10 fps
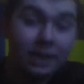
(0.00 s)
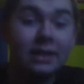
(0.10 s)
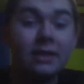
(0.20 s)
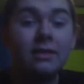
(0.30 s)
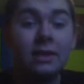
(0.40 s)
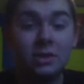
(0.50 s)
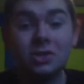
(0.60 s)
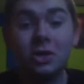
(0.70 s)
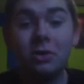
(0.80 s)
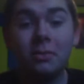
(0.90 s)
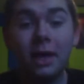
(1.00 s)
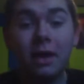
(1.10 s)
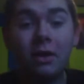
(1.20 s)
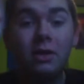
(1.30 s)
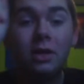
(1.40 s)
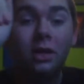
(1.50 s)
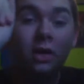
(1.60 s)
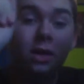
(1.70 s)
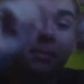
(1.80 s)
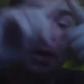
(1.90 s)
is a show about
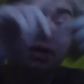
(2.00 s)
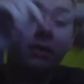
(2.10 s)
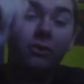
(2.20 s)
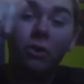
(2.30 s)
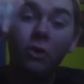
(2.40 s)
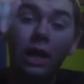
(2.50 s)
these two